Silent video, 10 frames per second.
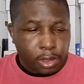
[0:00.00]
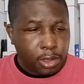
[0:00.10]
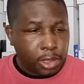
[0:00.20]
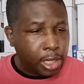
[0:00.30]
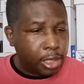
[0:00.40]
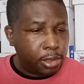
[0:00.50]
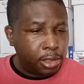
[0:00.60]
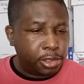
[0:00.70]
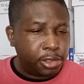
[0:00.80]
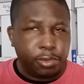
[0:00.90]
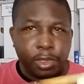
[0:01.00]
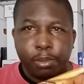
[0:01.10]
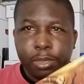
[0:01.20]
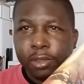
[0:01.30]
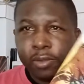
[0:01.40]
Got issue
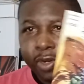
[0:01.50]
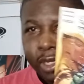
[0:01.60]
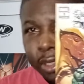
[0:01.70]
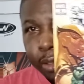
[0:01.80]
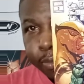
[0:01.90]
number 3.